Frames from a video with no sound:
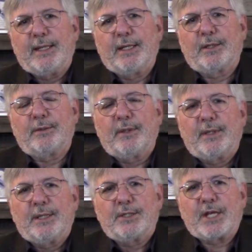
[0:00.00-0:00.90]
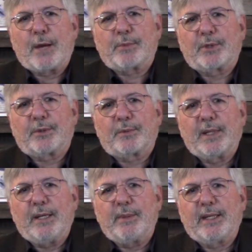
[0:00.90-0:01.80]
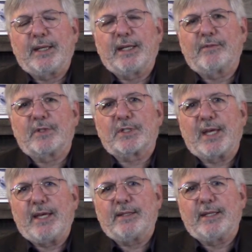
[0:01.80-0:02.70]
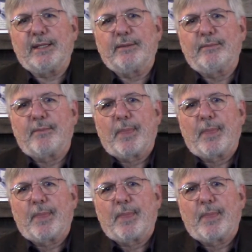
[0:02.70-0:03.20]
Here, chapter 3, beginning at verse 18.